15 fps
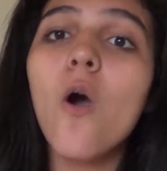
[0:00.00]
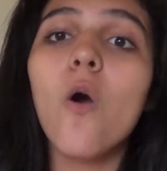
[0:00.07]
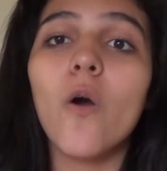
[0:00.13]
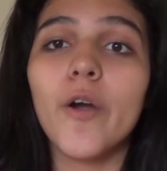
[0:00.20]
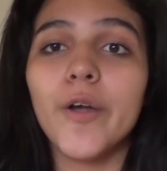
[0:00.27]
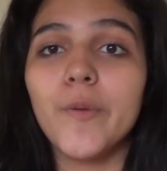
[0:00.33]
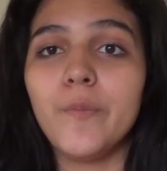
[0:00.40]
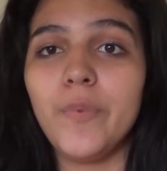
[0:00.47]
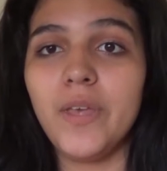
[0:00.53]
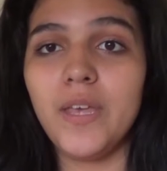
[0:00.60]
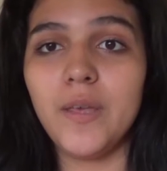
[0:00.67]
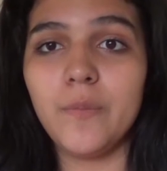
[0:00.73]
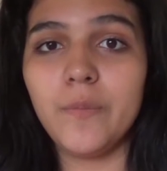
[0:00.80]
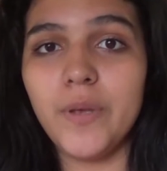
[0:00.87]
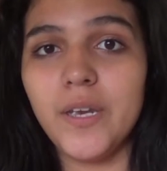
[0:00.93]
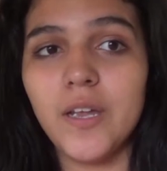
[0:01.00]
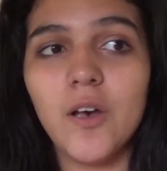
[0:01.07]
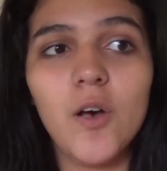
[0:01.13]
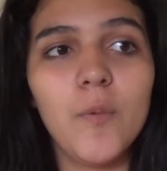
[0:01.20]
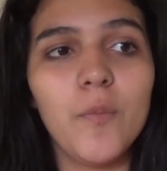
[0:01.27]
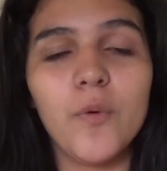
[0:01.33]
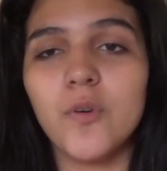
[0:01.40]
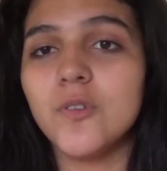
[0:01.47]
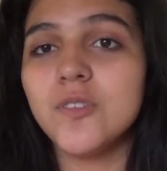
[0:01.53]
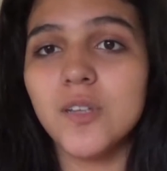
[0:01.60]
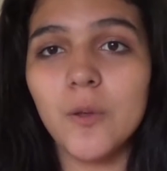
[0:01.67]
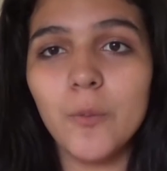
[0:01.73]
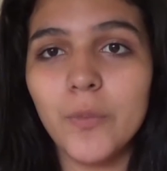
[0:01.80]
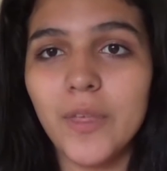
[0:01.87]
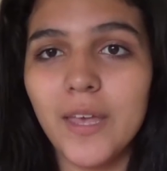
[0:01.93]
or being beat up or
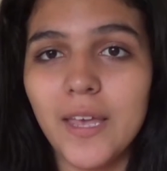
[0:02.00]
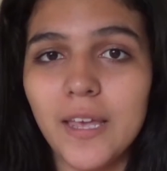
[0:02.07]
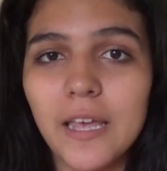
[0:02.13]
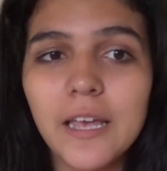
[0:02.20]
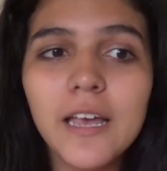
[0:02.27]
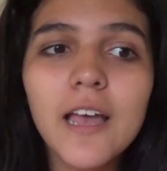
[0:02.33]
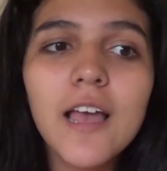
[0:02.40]
something.